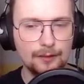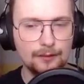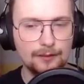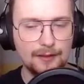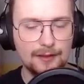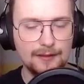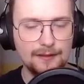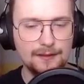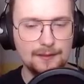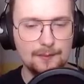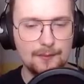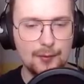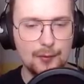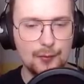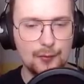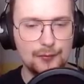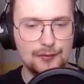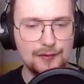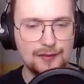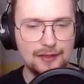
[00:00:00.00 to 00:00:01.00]
Okay, the
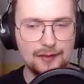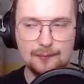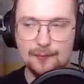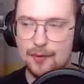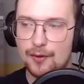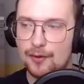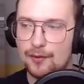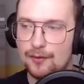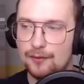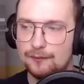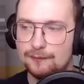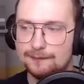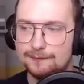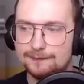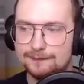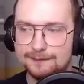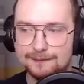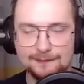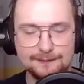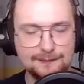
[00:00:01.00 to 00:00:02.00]
Bocek bow.
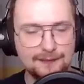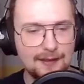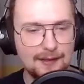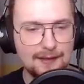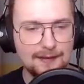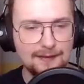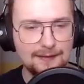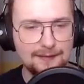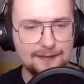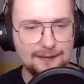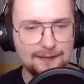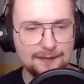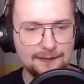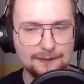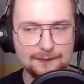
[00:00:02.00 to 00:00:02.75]
Nice.